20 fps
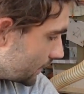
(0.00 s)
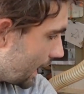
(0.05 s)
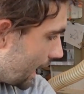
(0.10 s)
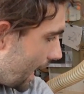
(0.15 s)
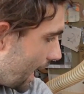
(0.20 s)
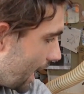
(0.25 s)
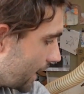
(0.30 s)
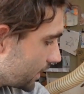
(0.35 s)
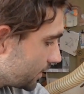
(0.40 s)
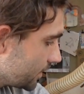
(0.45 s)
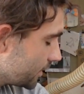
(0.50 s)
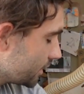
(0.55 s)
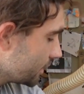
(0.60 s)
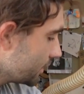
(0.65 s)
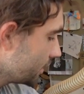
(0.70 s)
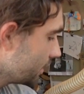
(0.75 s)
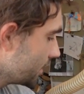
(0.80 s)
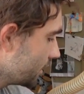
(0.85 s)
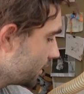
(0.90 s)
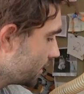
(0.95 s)
and
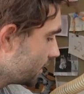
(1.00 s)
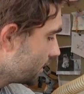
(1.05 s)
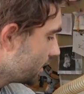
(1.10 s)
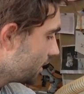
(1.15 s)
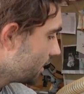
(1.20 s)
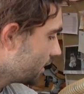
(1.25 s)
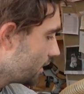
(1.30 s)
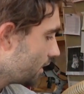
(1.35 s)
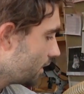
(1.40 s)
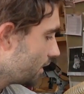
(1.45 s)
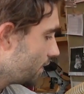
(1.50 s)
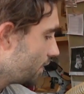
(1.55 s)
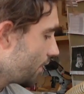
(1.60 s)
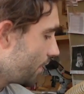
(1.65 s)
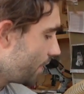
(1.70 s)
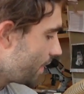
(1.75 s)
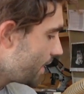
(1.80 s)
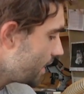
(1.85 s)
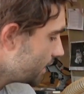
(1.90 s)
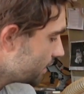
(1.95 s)

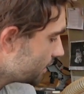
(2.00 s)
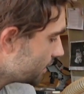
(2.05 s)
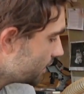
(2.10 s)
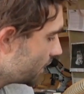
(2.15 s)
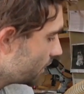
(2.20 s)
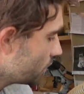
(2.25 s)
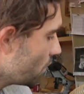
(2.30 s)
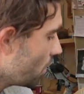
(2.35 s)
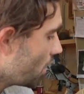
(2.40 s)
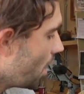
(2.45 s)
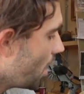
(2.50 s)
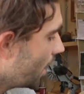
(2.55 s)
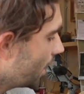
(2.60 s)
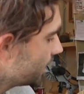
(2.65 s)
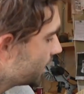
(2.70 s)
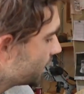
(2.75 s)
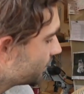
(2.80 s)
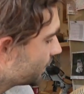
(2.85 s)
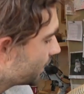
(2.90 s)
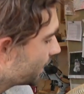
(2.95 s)
this is what
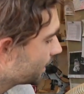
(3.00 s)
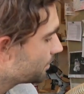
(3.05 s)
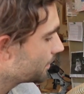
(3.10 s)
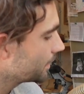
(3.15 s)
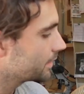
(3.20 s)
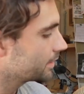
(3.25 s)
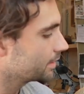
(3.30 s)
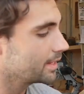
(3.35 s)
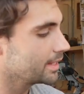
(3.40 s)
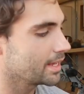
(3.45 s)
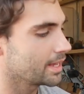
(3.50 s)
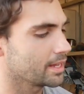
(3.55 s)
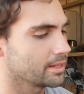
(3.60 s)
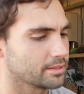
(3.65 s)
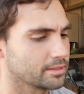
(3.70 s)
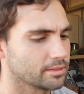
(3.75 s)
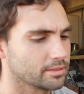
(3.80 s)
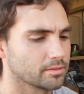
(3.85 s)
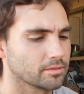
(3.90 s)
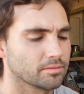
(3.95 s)
kind of led me to
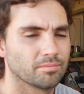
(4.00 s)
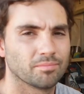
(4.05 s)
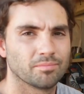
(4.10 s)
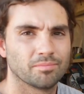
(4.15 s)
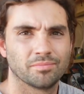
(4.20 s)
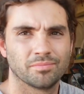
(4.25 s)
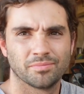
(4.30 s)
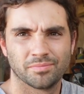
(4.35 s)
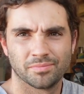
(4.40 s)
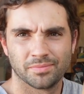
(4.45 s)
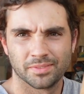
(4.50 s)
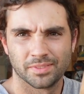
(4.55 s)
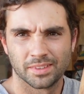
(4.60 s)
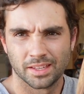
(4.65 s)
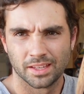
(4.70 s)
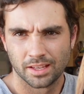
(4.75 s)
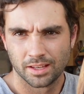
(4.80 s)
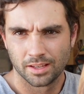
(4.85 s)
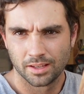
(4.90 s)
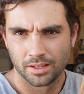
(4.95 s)
this,
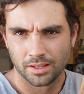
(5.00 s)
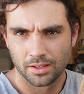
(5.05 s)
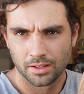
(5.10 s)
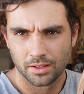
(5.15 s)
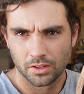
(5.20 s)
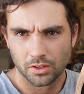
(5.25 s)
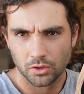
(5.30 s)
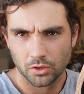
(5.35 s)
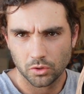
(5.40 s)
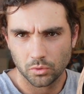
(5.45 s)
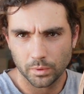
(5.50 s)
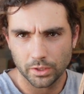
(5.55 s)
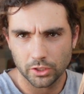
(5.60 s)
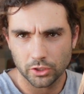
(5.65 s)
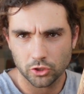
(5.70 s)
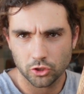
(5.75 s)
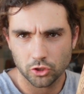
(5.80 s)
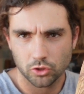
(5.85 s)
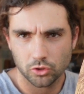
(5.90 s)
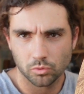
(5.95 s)

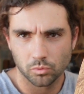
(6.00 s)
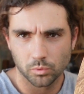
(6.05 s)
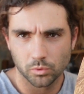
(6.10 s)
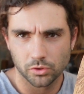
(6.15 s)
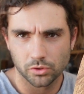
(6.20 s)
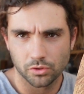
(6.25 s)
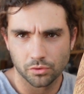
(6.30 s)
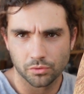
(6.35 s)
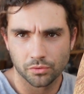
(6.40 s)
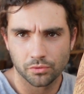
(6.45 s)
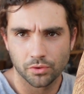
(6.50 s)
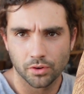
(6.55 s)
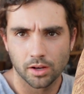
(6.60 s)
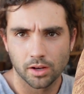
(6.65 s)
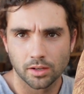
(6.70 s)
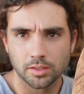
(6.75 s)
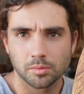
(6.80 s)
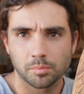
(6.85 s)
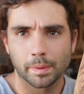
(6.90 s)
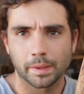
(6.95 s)
which was the
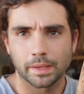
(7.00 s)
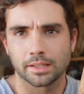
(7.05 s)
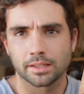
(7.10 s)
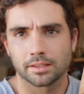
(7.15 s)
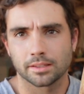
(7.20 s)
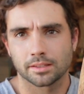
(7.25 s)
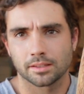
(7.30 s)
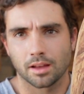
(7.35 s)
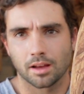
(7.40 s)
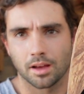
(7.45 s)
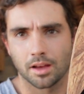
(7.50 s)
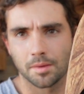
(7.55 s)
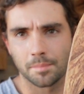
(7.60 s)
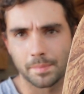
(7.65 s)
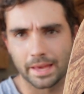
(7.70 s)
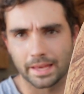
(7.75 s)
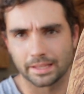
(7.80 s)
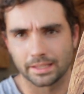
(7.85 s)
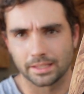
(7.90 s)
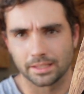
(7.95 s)
first piece that I
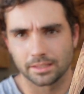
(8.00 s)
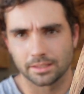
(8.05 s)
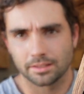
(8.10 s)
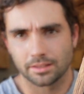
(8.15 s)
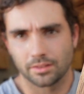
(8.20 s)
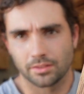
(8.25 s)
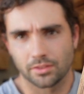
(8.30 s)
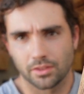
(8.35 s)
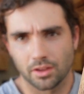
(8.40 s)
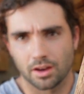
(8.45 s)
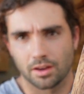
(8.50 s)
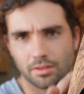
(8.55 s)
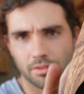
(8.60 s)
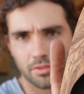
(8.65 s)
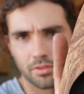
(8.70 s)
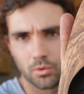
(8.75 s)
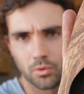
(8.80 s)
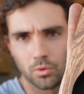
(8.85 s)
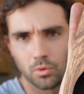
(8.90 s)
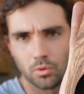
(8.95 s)
made that I
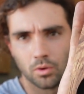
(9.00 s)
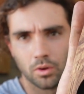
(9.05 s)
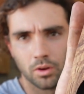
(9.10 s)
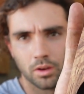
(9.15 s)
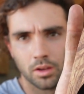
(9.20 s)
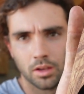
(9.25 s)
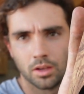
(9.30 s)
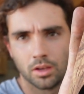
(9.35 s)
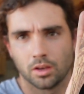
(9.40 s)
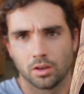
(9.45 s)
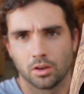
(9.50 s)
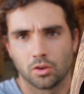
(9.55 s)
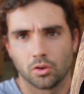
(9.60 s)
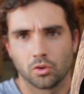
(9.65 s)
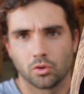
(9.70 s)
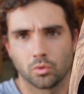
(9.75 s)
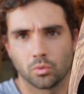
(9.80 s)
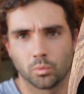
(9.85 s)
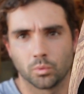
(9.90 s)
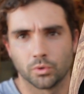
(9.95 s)
thought
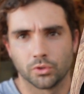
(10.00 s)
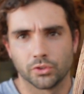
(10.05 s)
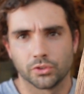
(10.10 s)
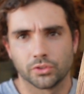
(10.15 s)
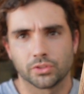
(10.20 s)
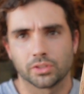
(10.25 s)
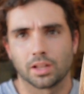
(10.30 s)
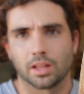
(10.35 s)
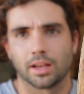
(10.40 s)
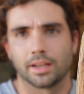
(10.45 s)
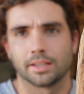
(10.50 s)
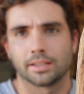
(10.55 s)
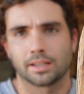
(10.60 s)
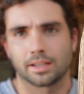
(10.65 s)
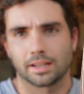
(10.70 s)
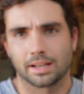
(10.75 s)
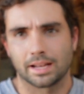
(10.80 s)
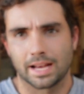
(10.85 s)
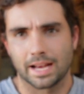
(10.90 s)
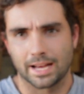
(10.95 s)
was like
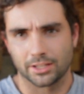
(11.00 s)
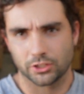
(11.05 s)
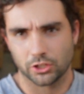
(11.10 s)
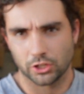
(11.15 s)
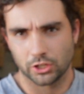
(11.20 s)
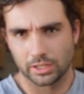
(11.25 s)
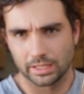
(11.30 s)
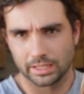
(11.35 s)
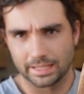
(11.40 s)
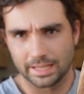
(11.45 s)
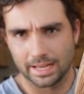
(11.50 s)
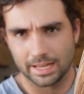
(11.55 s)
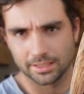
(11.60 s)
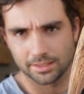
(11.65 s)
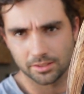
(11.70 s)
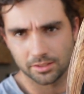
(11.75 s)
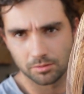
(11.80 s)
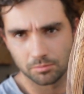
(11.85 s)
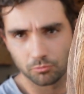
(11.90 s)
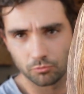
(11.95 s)
actually had
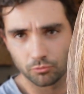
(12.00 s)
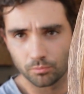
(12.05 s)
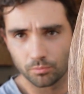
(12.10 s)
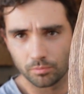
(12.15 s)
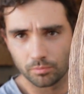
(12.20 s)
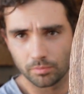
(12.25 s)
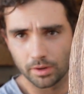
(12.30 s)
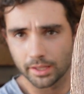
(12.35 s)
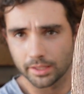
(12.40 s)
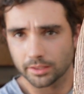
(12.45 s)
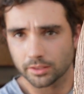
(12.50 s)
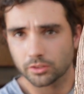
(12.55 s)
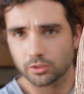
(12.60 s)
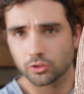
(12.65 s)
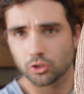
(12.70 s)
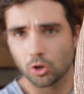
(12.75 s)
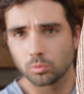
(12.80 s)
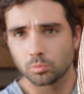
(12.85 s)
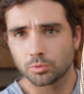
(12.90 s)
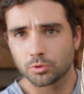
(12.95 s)
some like
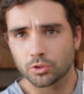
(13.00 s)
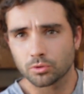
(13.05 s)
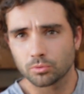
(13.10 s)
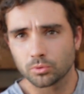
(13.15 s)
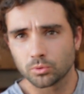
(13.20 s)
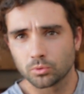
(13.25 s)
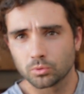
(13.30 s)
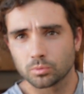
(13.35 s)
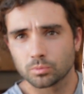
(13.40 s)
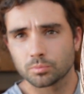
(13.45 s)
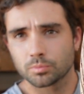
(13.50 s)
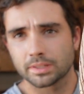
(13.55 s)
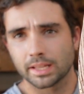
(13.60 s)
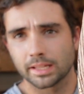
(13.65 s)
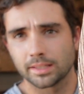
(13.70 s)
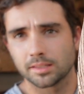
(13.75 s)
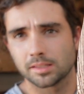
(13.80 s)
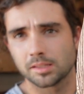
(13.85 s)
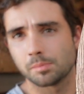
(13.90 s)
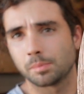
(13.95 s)
sculptural
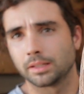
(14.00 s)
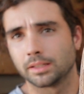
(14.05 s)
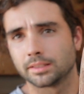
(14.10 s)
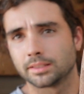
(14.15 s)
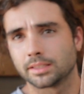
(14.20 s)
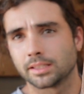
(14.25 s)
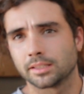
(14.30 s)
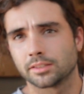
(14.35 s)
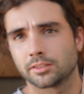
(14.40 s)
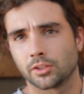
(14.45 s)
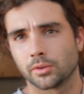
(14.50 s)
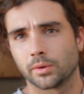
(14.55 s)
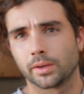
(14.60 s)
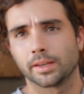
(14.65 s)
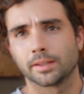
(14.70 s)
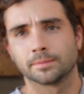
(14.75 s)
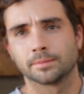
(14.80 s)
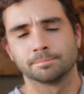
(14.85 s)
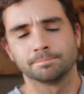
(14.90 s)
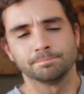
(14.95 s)
sensibilities to it.